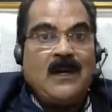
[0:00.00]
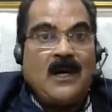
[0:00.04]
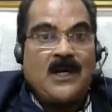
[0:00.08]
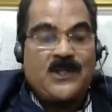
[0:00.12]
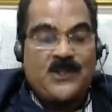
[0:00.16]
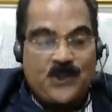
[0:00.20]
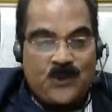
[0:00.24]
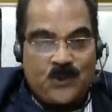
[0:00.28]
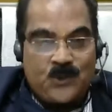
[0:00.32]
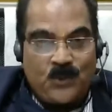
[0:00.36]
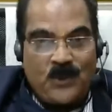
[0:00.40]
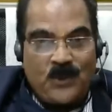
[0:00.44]
A
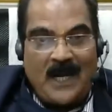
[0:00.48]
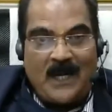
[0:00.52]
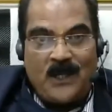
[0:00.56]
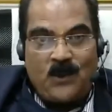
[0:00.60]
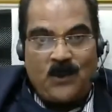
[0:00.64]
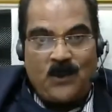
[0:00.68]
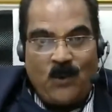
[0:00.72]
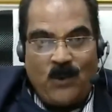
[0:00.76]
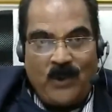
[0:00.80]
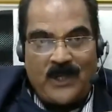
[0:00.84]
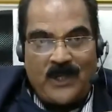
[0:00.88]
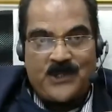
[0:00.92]

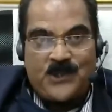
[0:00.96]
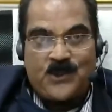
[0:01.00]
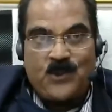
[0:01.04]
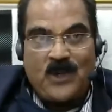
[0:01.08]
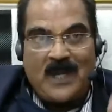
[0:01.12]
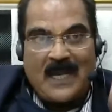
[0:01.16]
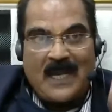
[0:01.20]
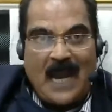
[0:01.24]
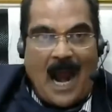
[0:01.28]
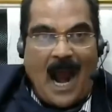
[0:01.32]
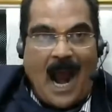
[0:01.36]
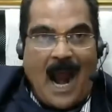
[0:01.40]
student who is
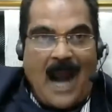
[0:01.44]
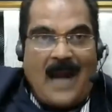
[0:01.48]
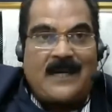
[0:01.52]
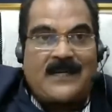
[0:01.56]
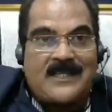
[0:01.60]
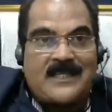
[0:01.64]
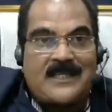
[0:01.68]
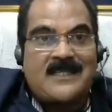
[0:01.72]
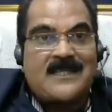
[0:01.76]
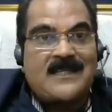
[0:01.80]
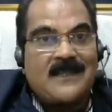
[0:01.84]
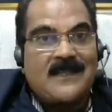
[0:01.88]
doing
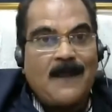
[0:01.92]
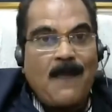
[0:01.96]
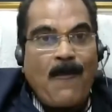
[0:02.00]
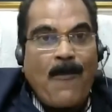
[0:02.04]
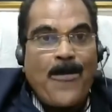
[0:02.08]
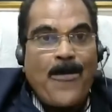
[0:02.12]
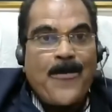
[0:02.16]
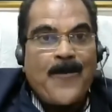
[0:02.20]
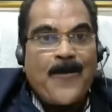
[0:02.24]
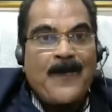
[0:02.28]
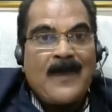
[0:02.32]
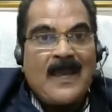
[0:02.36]
arts
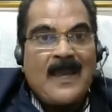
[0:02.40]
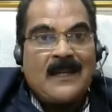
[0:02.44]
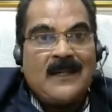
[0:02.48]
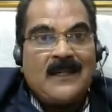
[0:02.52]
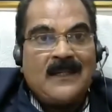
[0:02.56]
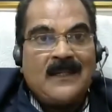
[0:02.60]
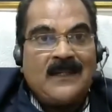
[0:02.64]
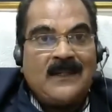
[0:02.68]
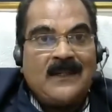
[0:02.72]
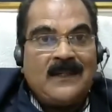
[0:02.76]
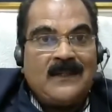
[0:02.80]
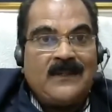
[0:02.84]

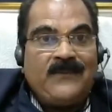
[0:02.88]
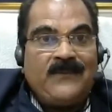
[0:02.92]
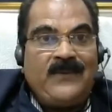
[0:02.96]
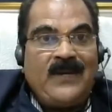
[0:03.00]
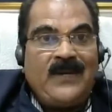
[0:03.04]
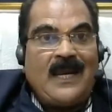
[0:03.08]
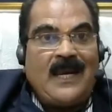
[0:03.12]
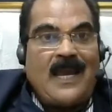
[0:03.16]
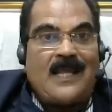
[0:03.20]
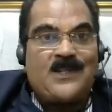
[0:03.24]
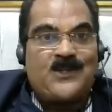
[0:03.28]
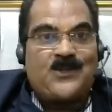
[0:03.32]

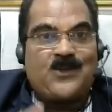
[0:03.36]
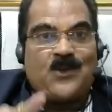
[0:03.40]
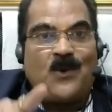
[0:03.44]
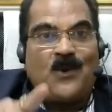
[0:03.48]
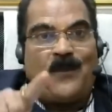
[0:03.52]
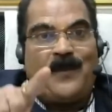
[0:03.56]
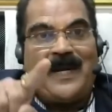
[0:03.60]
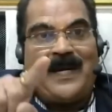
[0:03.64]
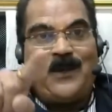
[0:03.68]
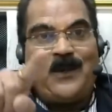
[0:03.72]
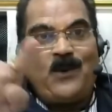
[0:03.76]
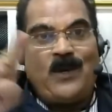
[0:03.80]
will also
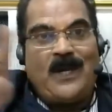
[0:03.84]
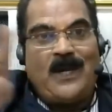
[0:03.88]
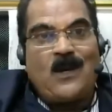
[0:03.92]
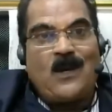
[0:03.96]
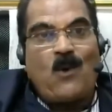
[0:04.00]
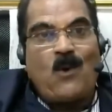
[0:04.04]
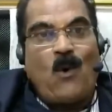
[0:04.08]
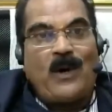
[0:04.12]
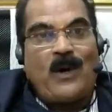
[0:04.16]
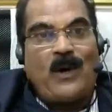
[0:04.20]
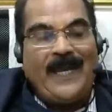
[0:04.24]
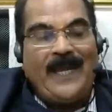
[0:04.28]
be doing
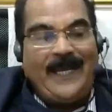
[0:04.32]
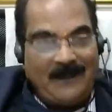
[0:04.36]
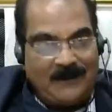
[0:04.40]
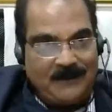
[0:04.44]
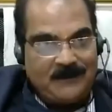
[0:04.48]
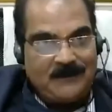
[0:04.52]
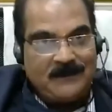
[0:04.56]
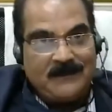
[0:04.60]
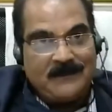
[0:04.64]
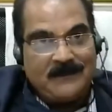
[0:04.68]
coding,